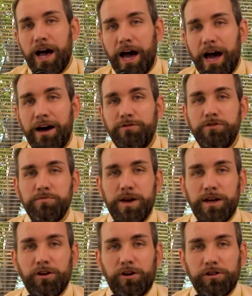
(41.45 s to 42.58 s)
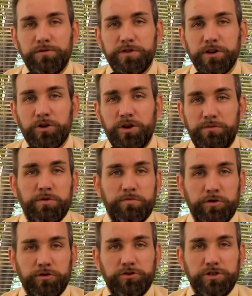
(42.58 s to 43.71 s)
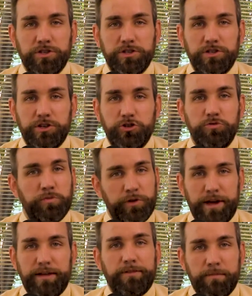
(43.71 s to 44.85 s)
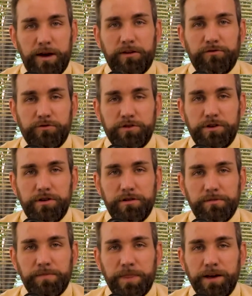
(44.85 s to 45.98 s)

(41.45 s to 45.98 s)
have you made all of the equipment purchases that you plan to make for the year?